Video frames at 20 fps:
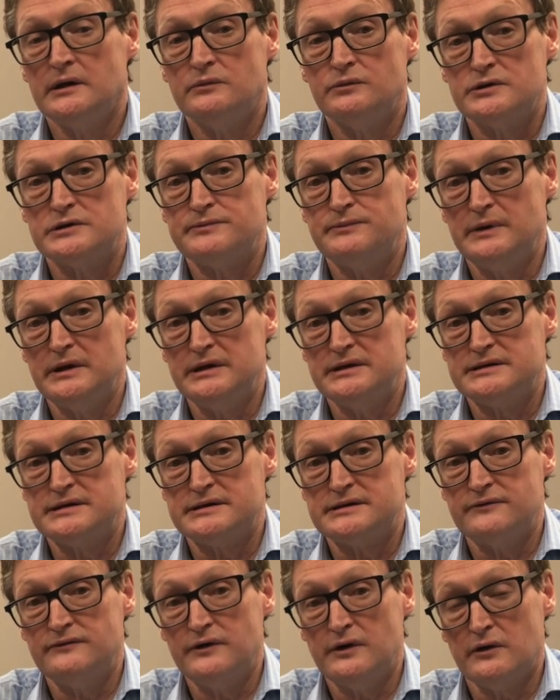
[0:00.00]
which means
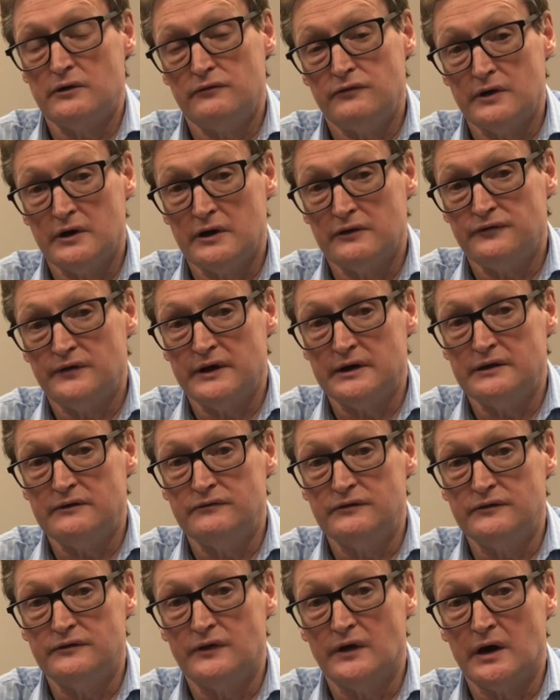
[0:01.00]
it's a very, very
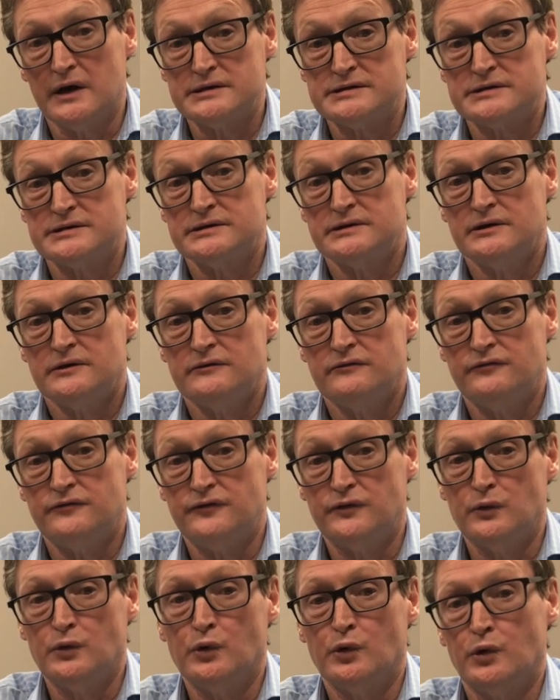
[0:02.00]
effective device
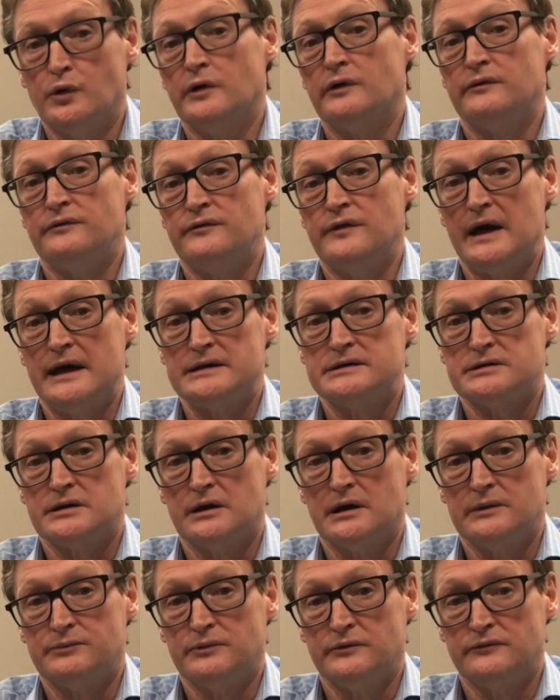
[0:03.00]
for that
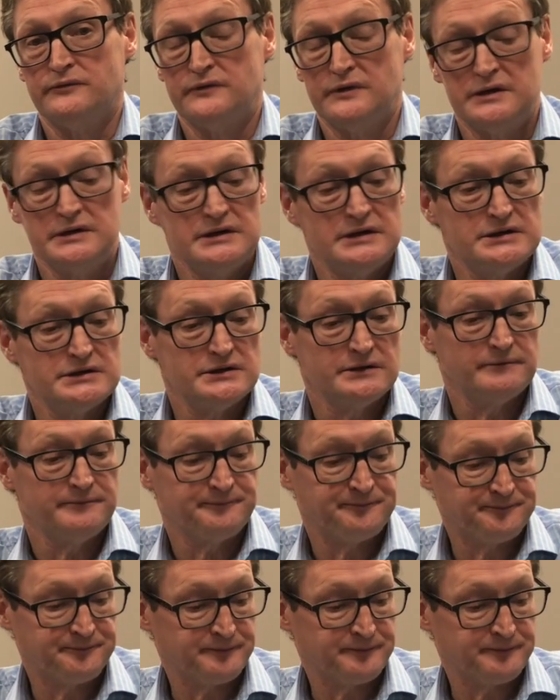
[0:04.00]
type of condition.